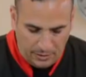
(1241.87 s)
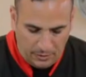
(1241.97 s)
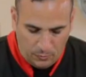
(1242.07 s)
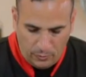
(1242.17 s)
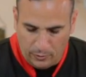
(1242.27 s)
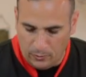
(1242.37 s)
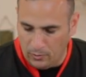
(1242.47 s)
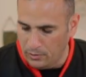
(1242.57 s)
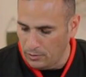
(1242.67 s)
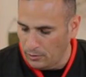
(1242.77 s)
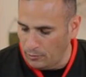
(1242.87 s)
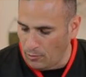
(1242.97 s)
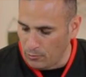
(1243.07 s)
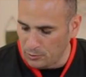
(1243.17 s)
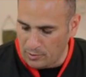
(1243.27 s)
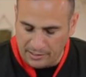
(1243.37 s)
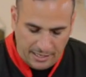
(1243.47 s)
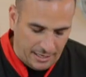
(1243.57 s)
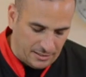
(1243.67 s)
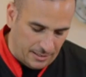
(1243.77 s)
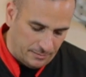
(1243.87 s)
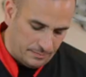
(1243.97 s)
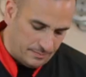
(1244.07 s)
you do, you always wanna taste it.